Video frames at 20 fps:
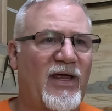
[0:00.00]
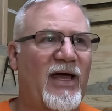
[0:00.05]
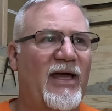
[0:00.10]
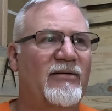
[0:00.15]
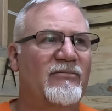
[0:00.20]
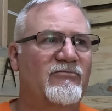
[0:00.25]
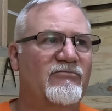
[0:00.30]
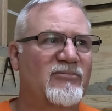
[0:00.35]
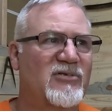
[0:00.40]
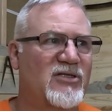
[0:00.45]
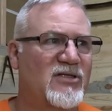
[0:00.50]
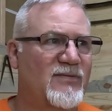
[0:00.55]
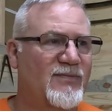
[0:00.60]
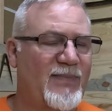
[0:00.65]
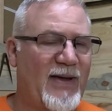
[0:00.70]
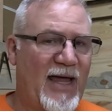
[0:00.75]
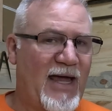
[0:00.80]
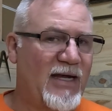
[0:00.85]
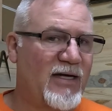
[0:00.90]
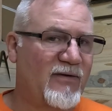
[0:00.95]
that
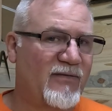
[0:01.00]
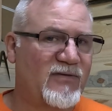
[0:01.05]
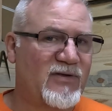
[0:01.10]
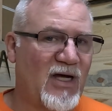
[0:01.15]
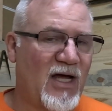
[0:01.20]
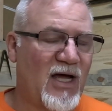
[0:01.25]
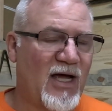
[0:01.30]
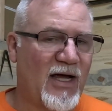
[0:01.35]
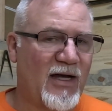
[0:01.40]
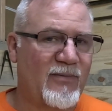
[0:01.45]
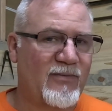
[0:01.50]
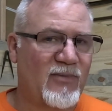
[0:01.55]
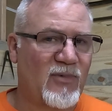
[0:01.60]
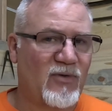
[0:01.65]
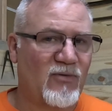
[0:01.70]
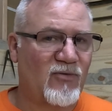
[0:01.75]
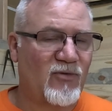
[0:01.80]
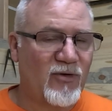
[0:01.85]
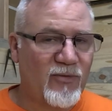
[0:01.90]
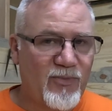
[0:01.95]
span of time
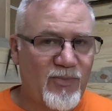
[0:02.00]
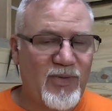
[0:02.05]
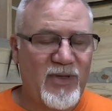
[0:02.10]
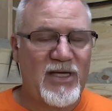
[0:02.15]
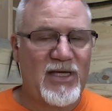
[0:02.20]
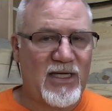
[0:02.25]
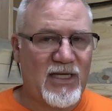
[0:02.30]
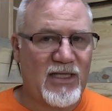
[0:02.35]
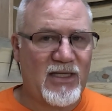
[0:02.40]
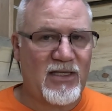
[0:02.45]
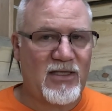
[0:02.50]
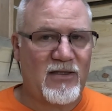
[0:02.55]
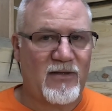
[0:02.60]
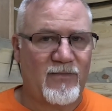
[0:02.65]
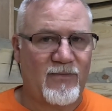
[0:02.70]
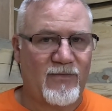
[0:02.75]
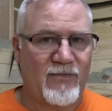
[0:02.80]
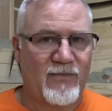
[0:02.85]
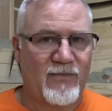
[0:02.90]
would be,